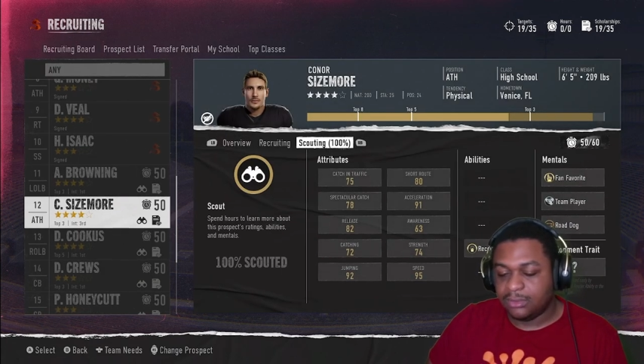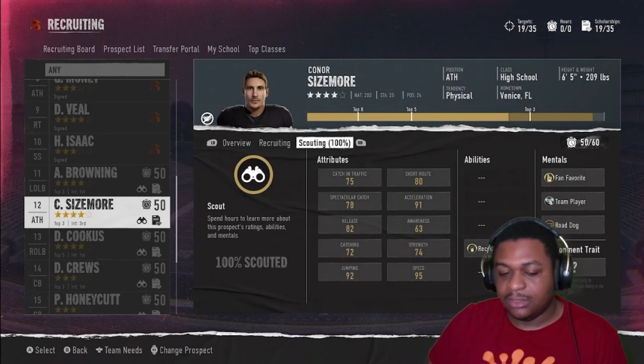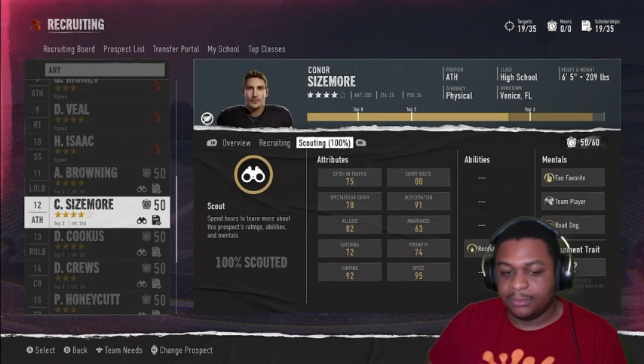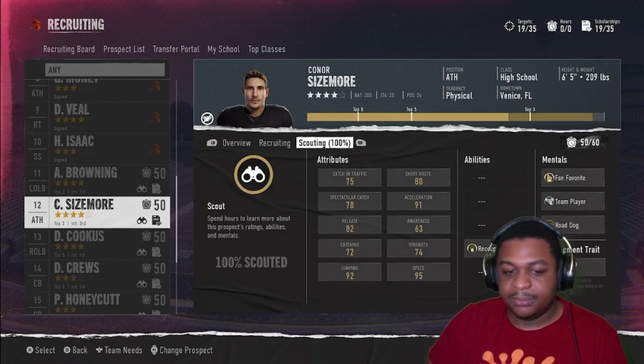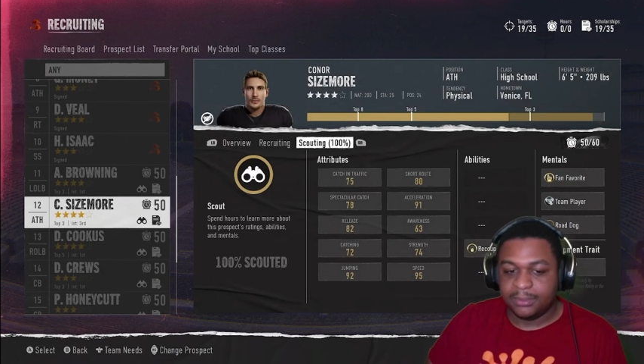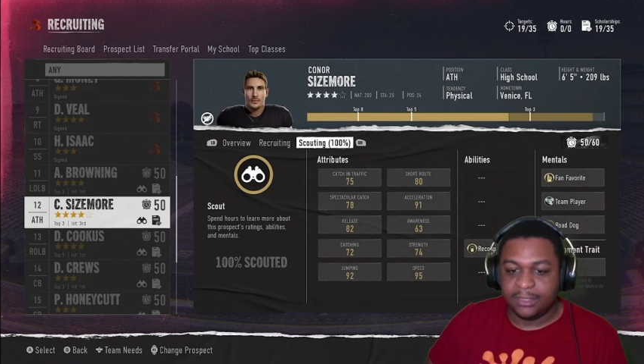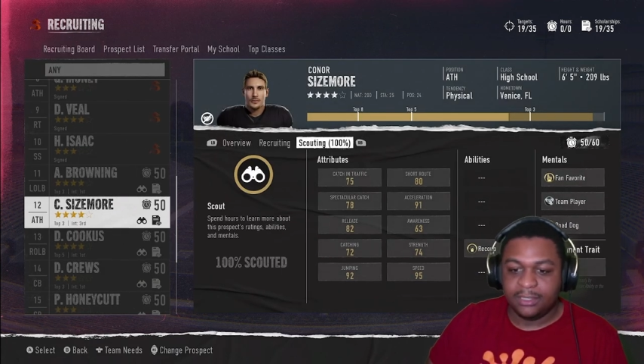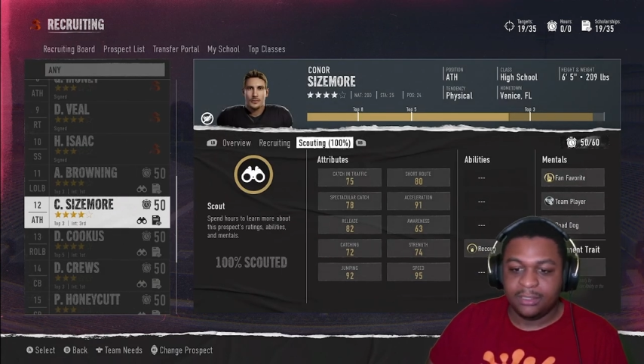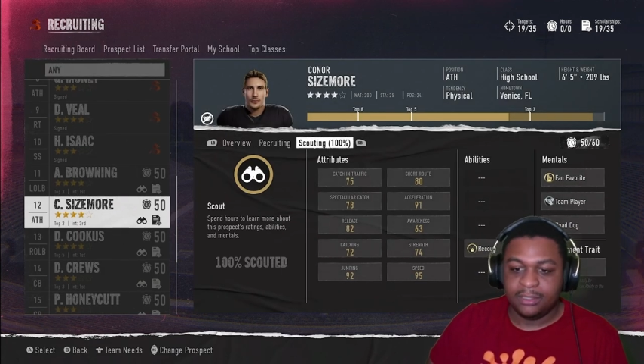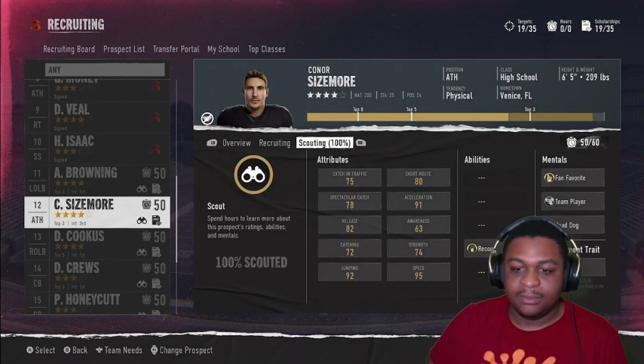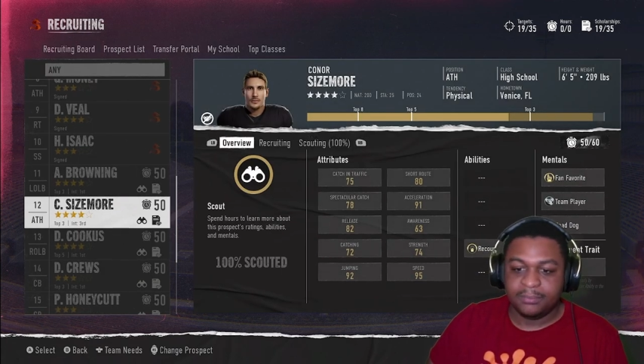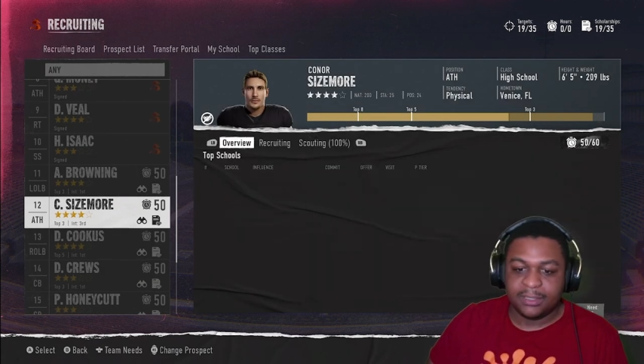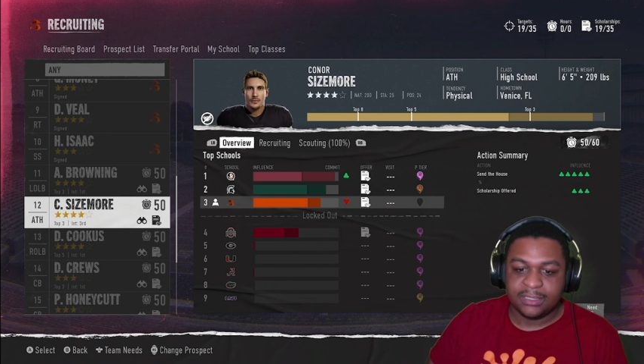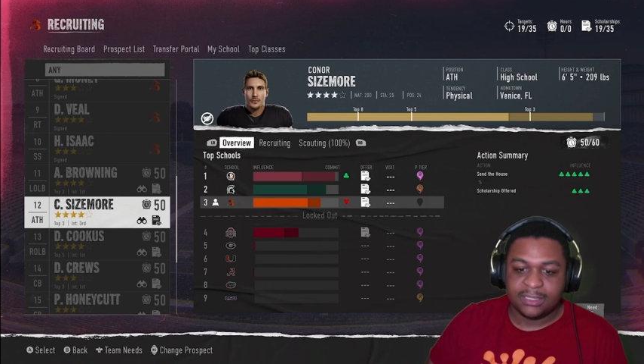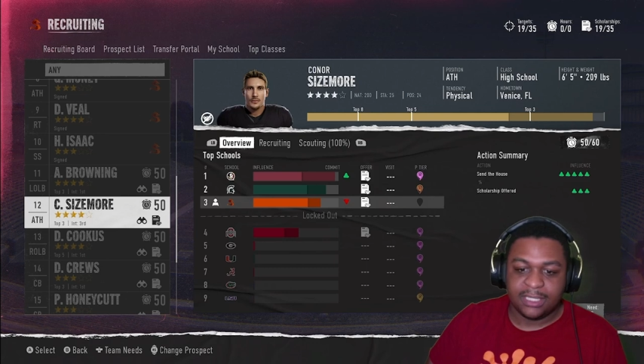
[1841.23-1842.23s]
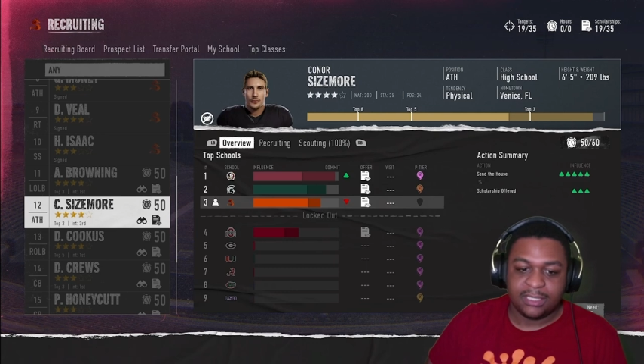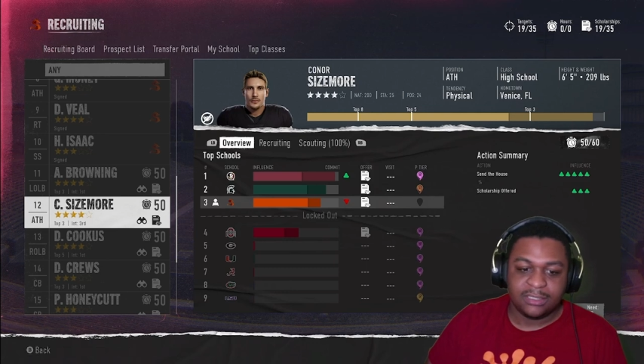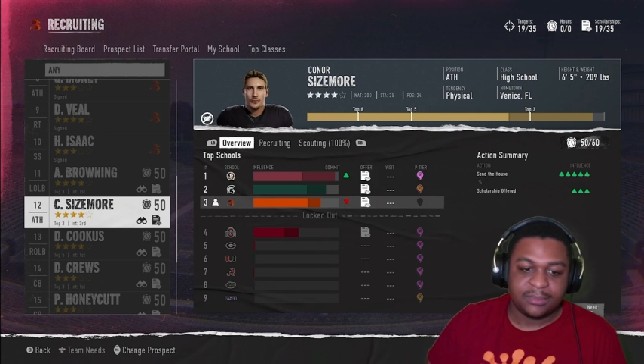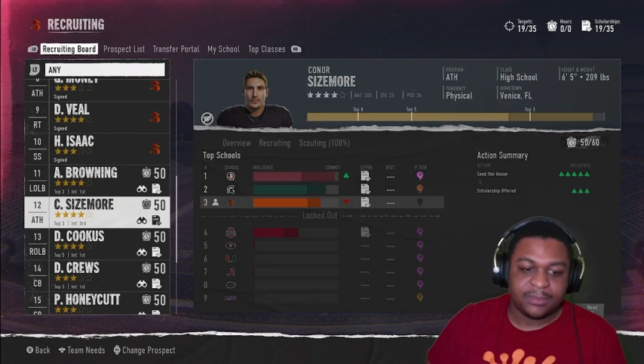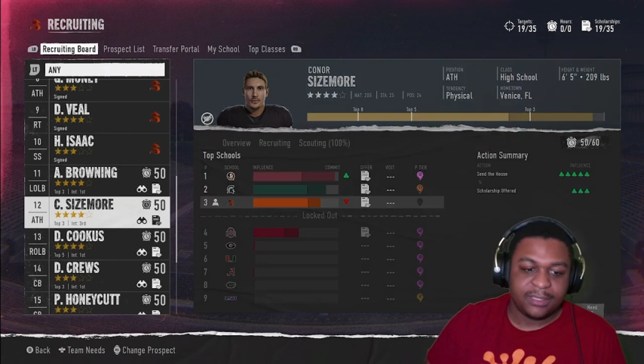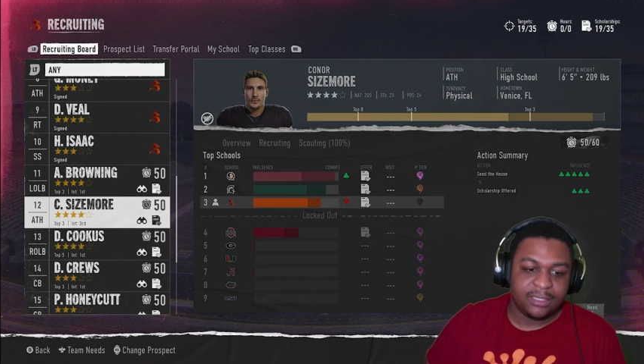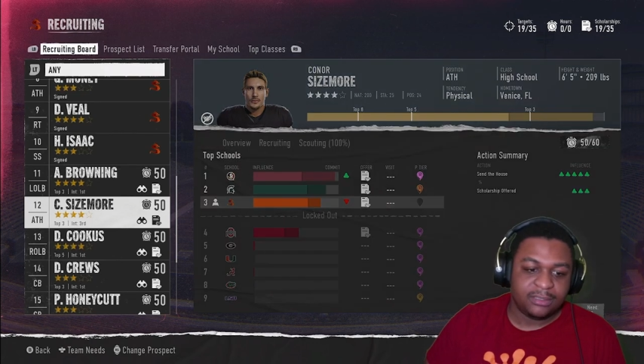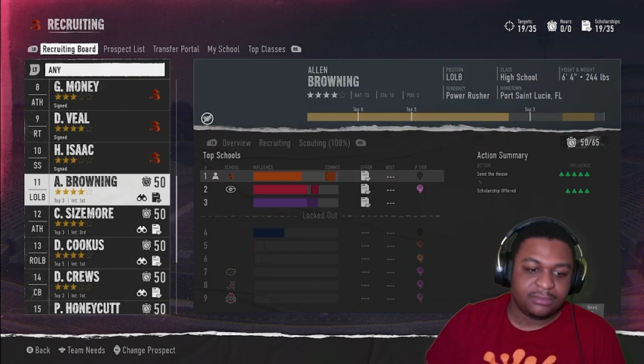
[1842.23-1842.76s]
can play my tight end spot.